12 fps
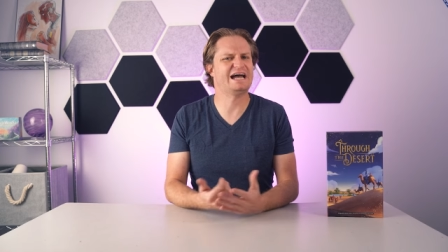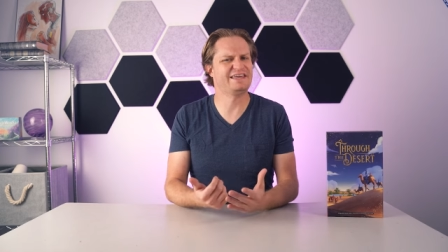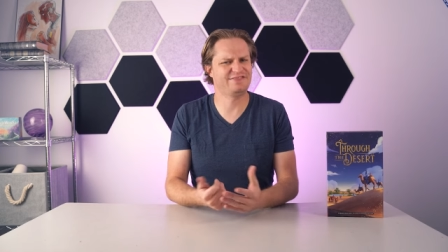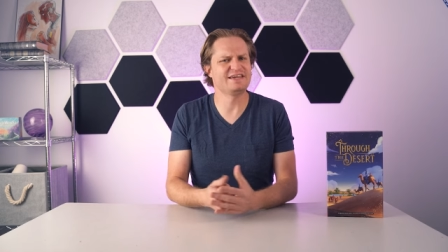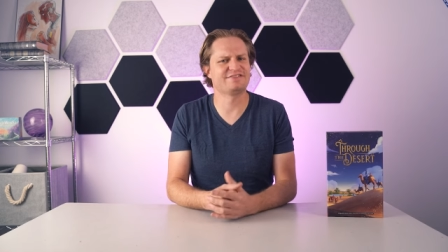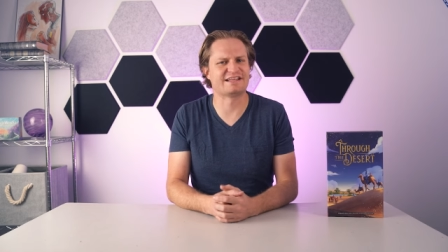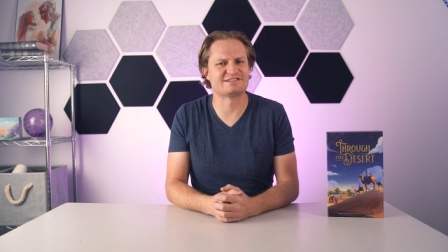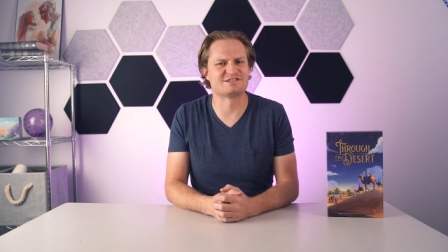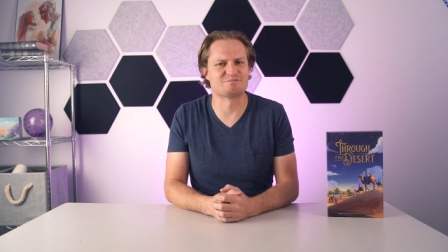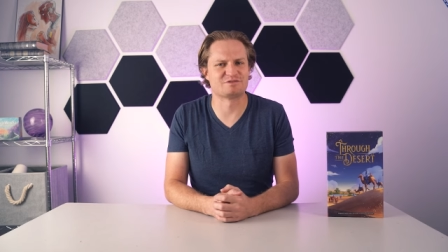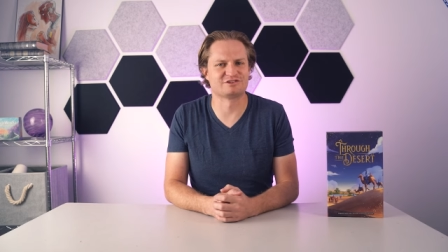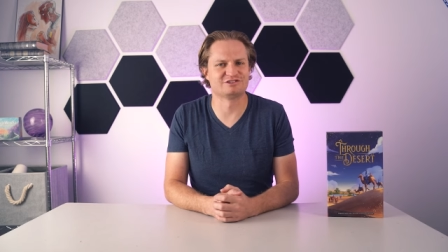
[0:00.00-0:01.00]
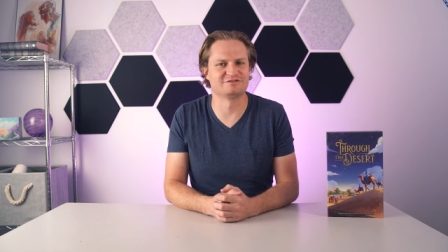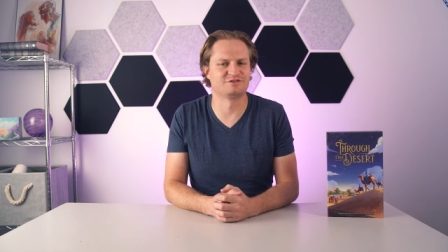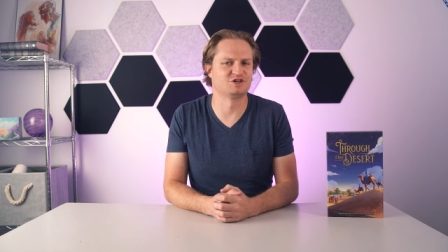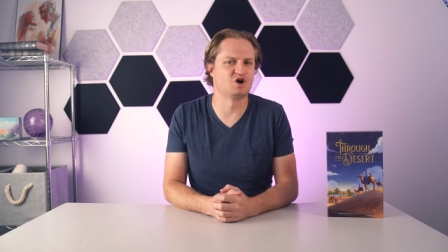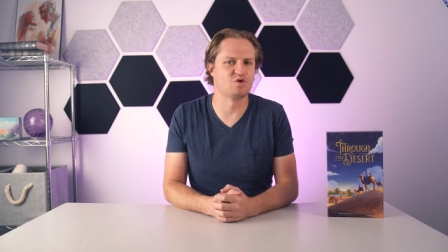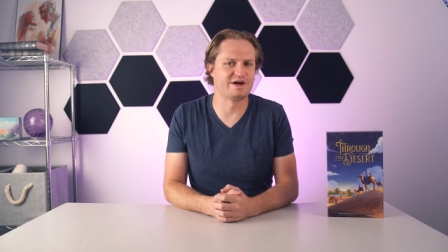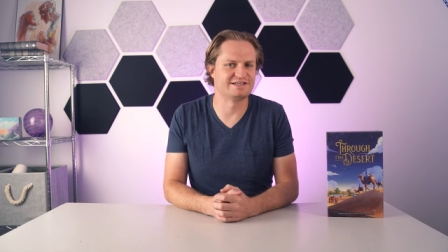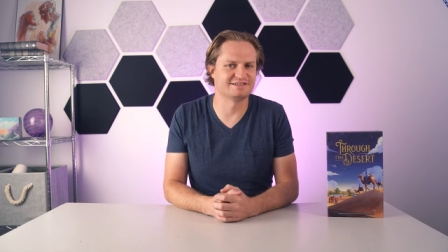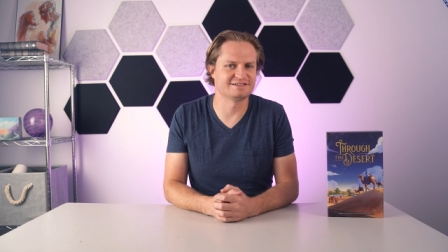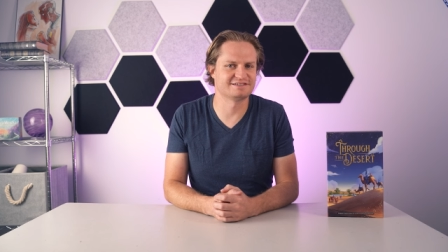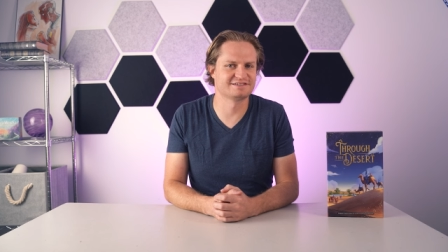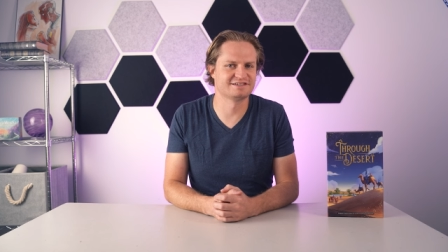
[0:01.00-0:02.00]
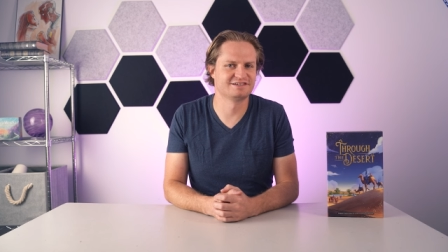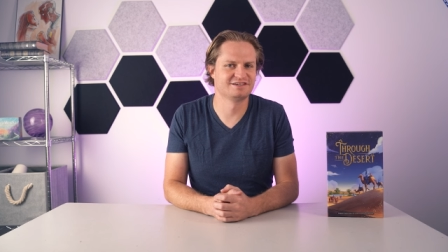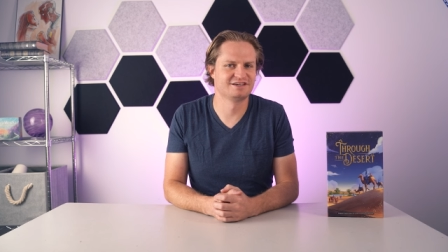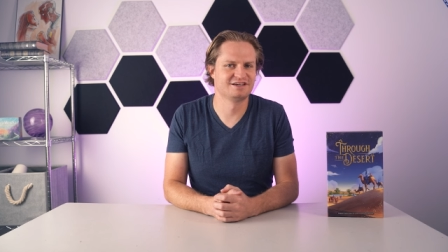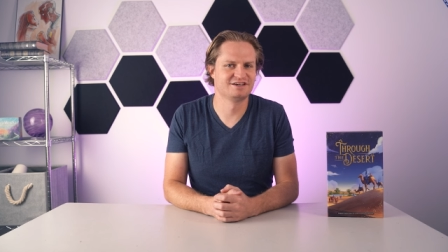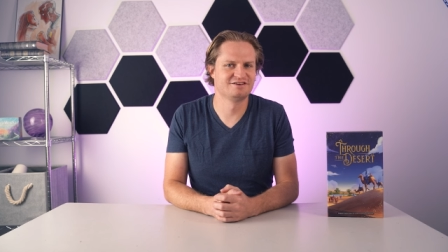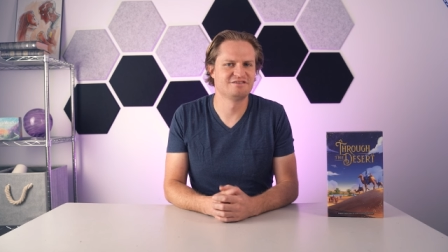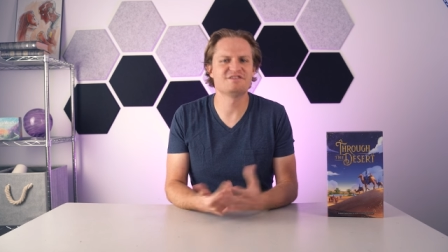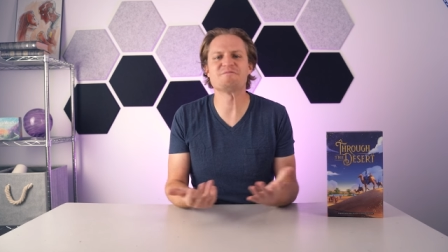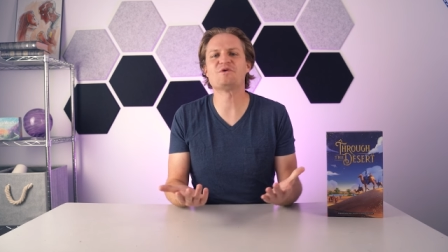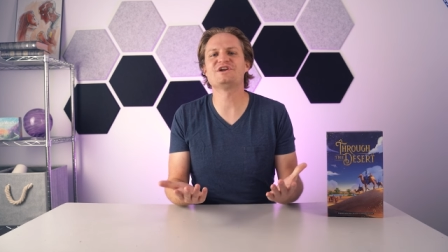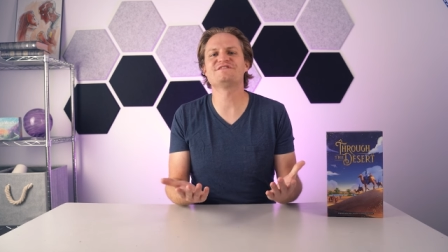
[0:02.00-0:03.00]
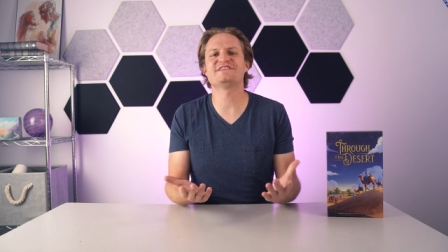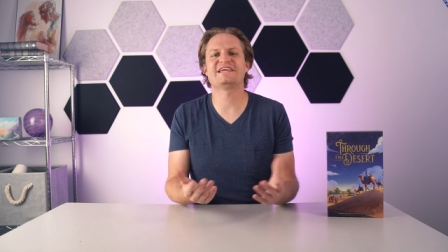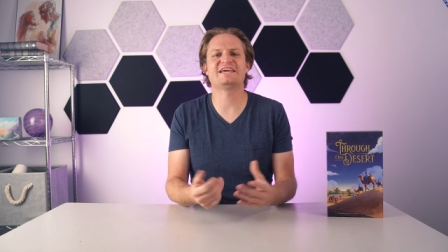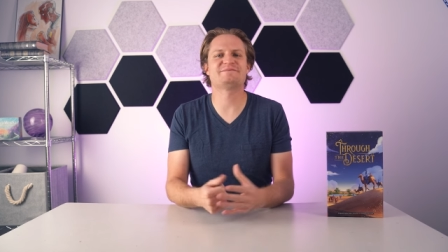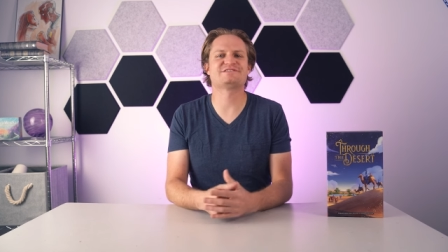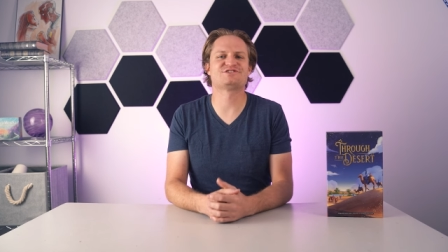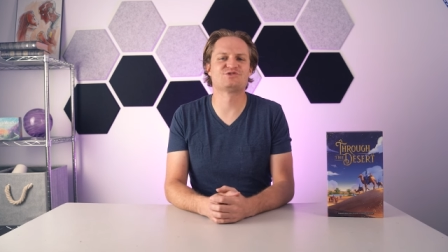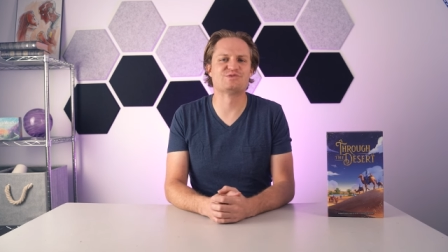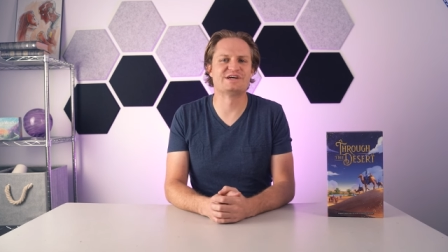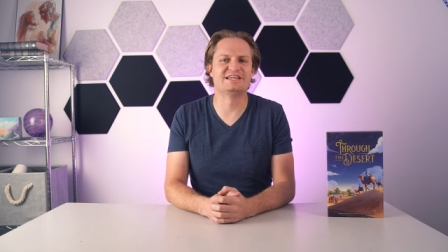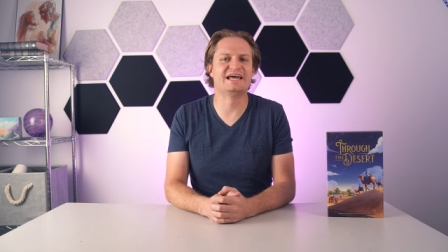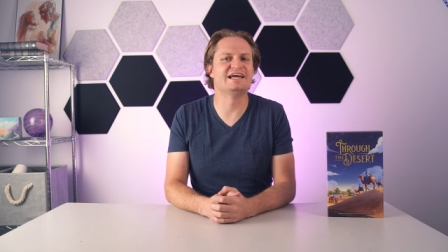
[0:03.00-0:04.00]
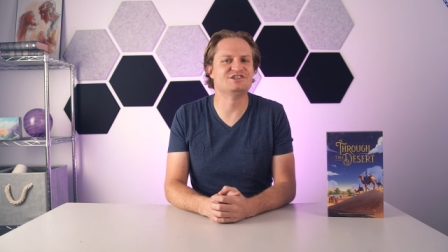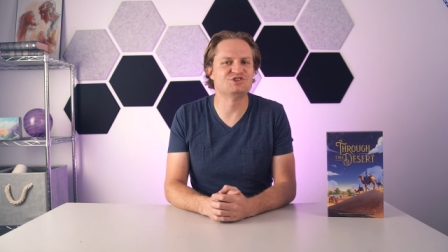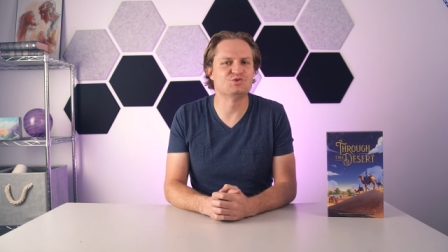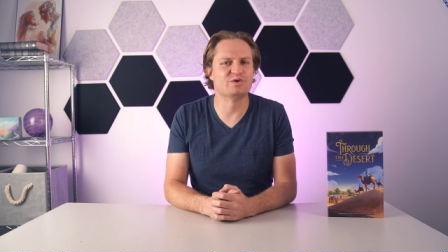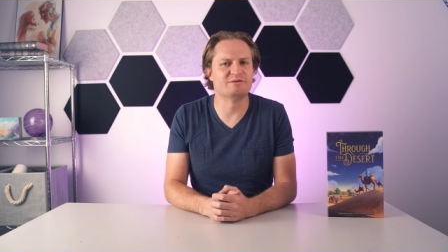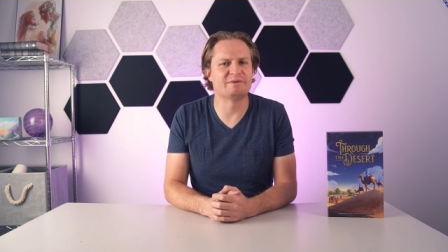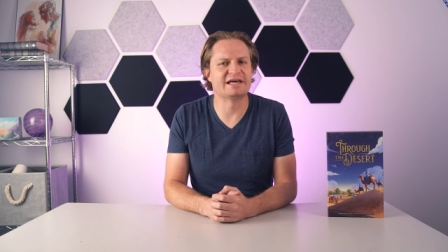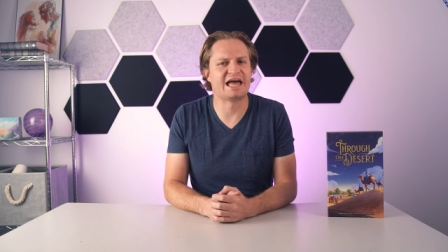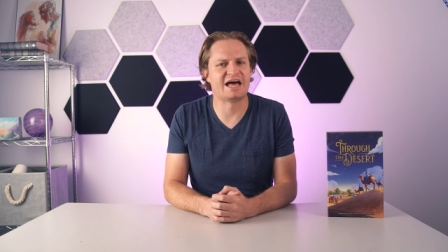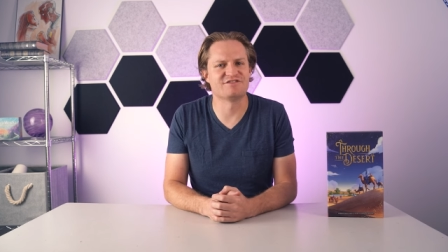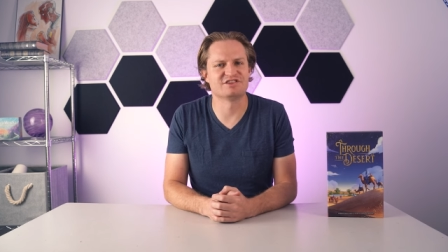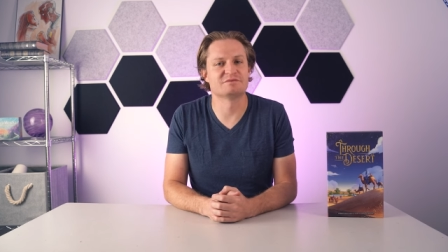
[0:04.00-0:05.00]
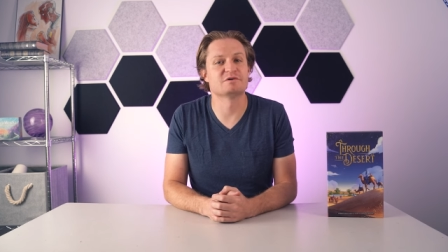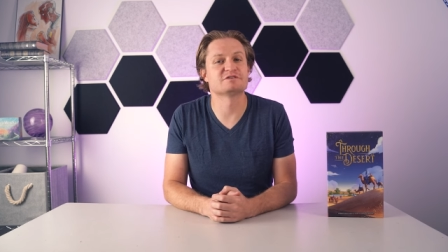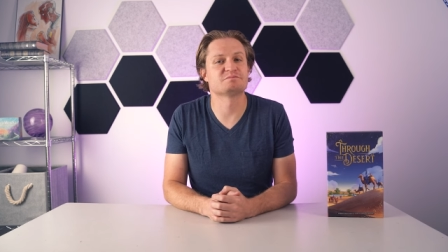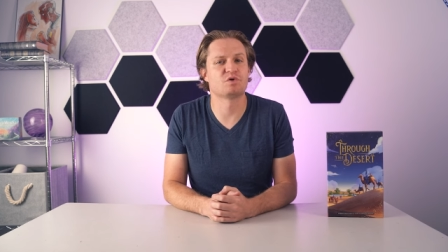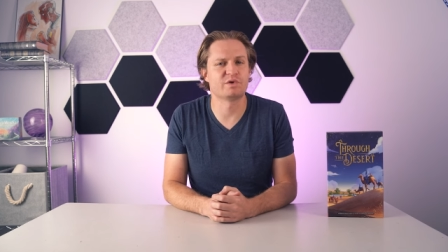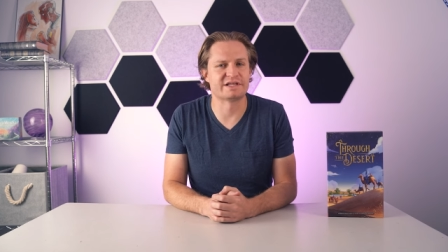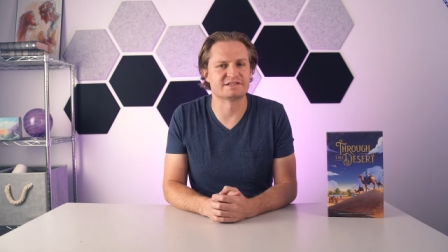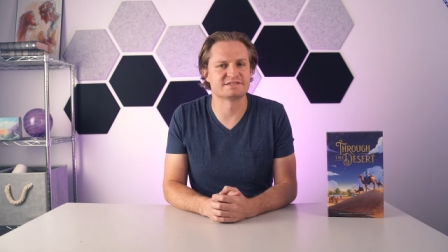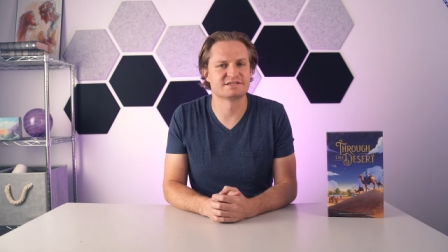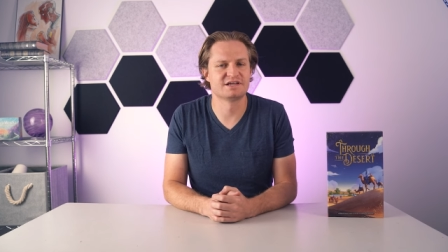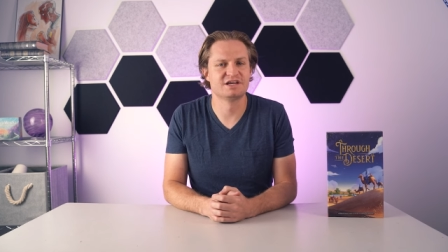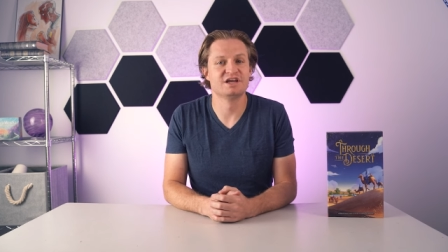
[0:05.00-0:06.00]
I think that's the plural for oasis. The point of the game is to win, and you win by having the most points.